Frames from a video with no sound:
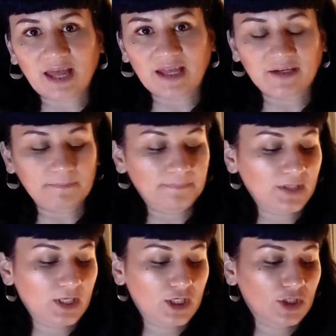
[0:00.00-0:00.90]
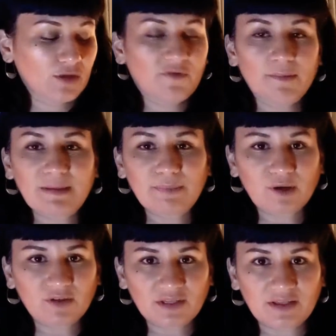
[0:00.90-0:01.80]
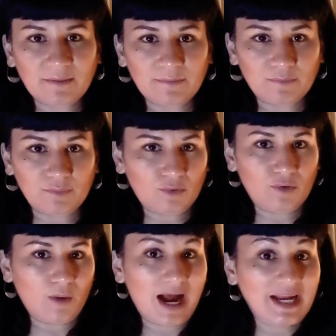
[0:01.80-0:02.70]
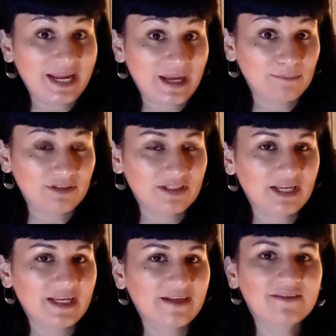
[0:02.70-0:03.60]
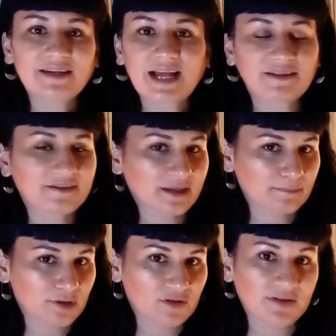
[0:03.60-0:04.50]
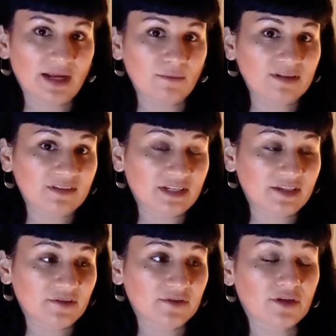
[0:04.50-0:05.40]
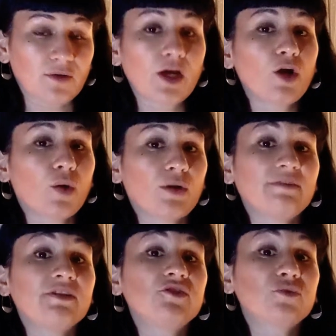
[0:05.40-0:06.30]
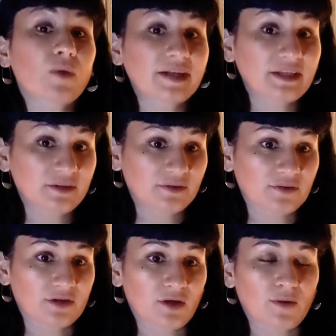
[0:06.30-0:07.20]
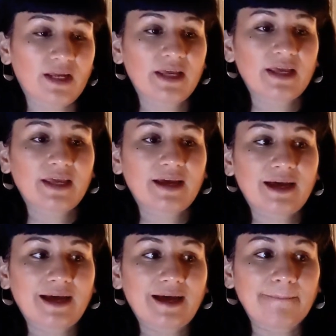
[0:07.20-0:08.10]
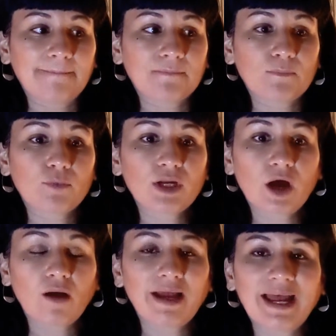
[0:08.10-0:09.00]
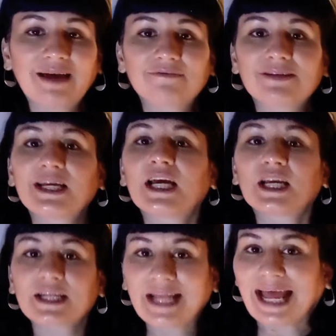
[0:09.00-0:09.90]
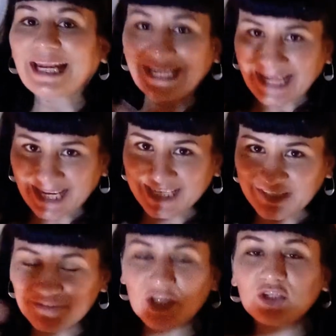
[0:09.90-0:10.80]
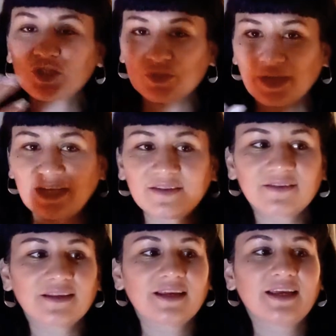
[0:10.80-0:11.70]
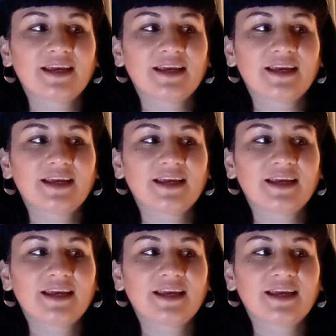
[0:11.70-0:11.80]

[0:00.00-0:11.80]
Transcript: And, you know, for me personally, who I am today is not the same person I was 10 years ago or even 20 years ago. We all have negative traits.